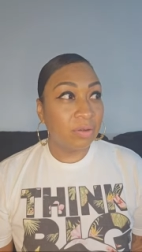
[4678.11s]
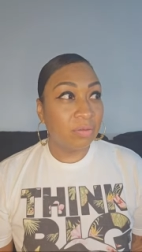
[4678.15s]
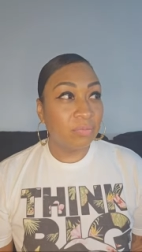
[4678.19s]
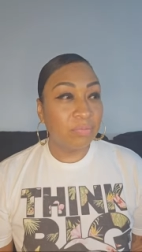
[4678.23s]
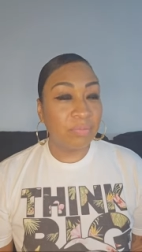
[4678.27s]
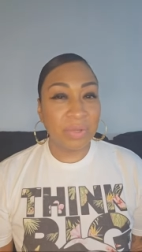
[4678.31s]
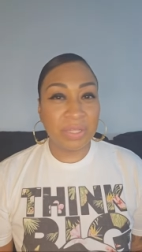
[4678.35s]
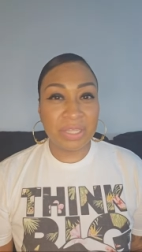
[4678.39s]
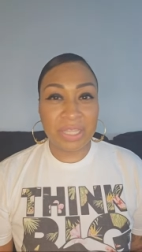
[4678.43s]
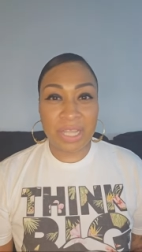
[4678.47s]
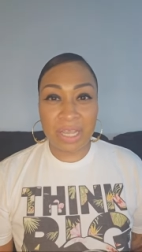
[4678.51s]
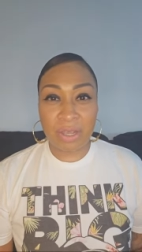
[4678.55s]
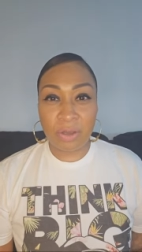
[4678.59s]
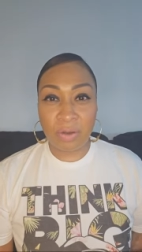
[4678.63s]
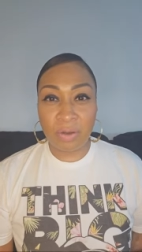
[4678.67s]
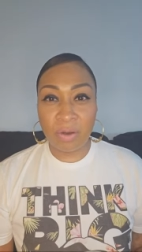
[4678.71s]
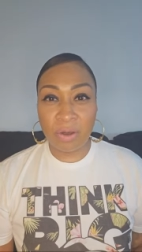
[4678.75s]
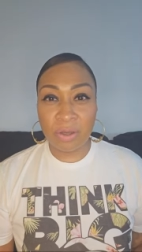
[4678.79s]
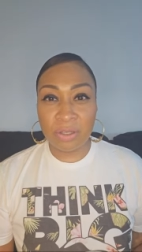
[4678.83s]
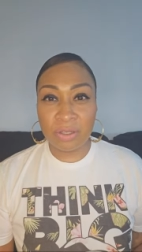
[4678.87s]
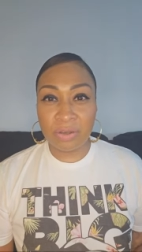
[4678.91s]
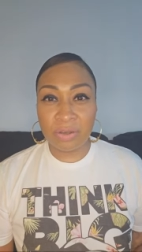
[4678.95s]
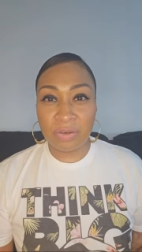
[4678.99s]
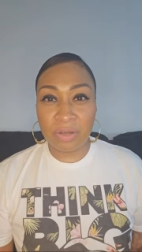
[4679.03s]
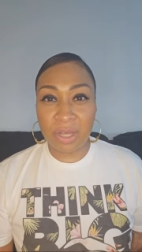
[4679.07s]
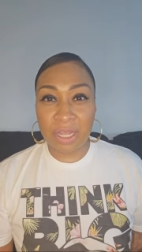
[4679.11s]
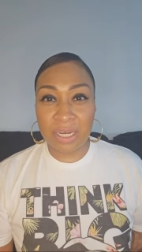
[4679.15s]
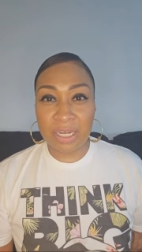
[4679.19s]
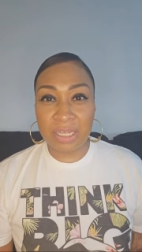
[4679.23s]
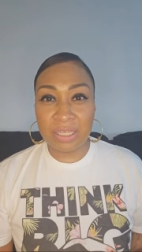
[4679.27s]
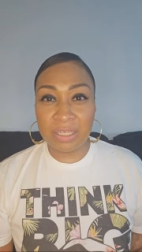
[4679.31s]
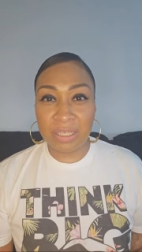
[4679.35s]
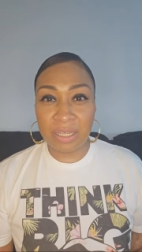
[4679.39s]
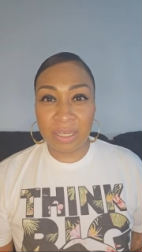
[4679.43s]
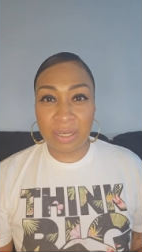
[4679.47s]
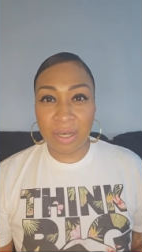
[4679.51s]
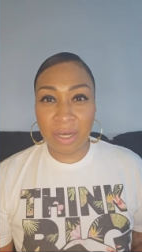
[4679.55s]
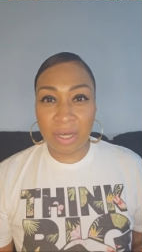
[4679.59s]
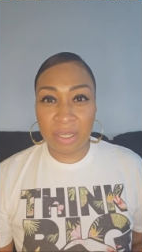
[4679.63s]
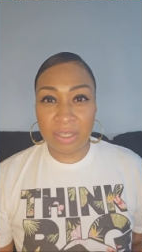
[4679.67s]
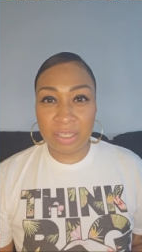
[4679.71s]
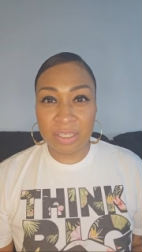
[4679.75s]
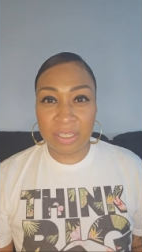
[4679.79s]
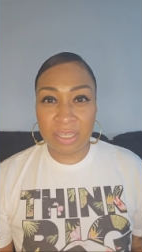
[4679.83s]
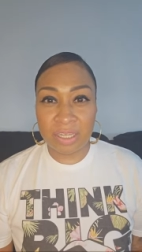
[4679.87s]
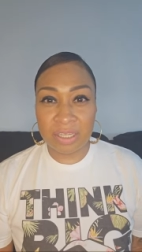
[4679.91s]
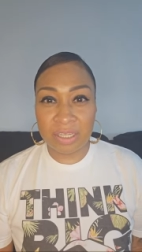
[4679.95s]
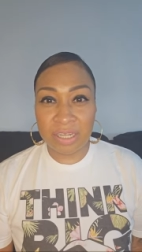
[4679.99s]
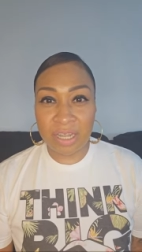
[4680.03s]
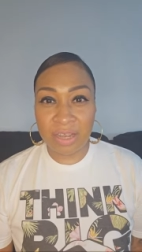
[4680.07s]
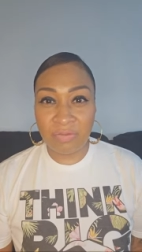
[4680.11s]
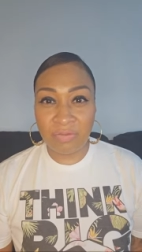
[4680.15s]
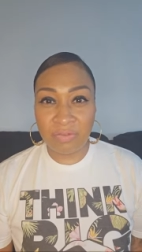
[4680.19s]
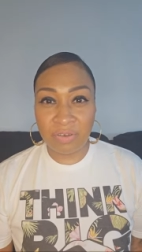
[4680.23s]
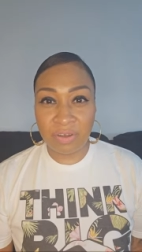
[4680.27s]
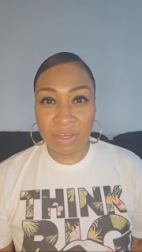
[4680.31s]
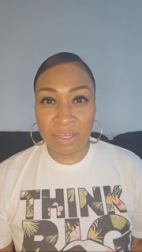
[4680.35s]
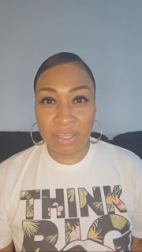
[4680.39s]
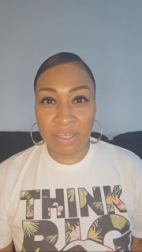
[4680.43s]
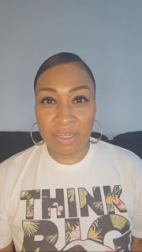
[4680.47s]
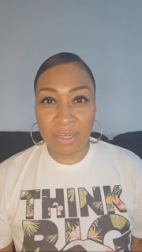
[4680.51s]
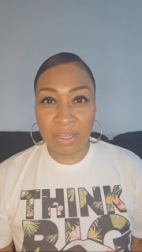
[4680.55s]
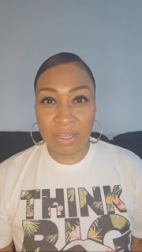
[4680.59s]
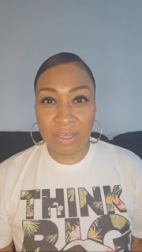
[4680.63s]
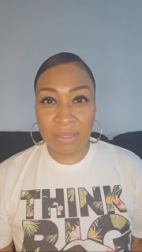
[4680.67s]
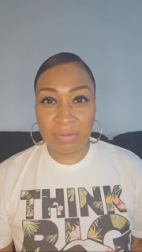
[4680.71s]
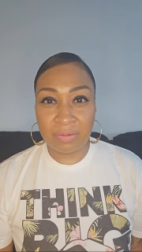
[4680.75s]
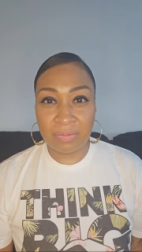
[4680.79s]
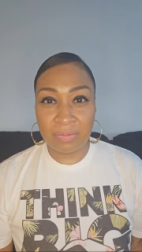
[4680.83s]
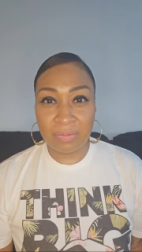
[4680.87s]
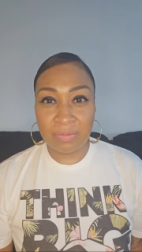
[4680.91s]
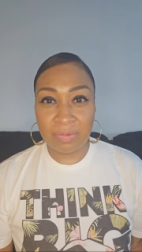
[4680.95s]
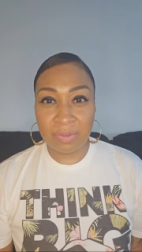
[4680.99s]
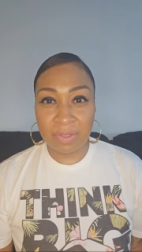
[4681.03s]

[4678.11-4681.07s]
but they call you anything other than that fucking name.